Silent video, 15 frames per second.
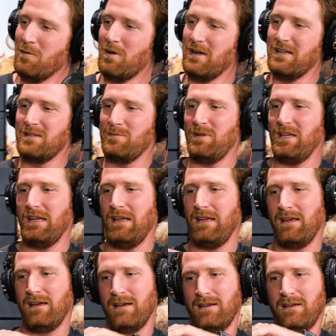want it to
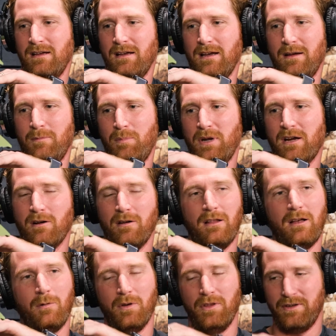be
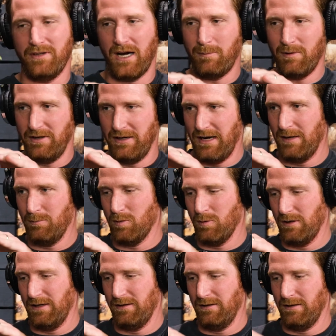parallel with the top of the eye
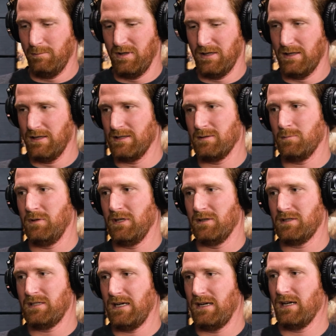port, I think, because when
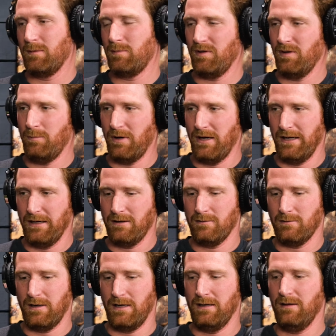you're standing up on the
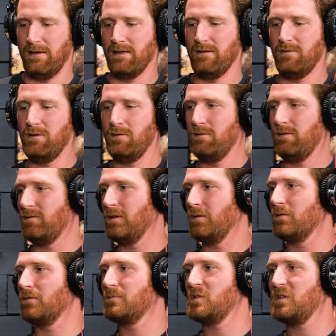bike, right? Like if
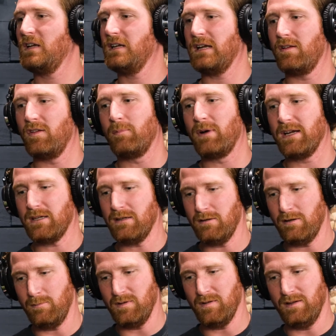you were sitting down on the bike and
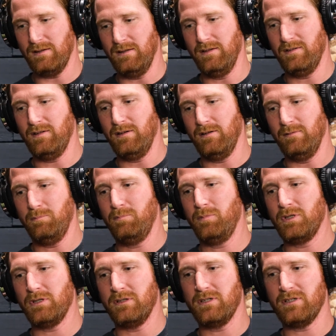your helmet's like this, and you're
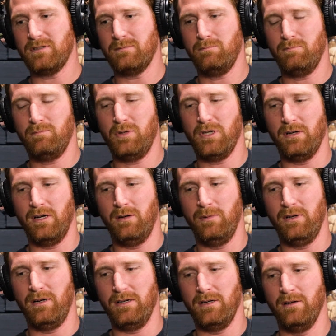put your
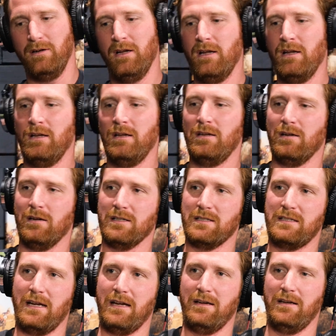helmet on here, you're gonna
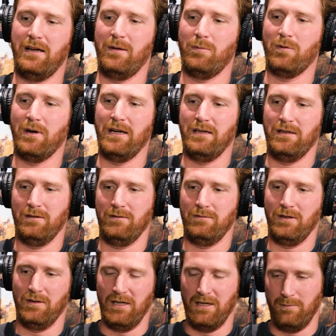stand up, right, and your
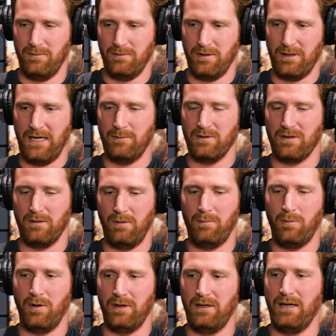camera's gonna be
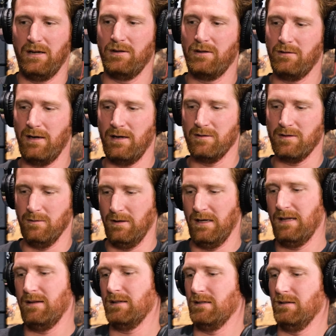pointed down at the ground. So what
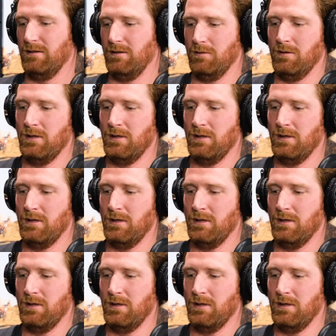I like to do,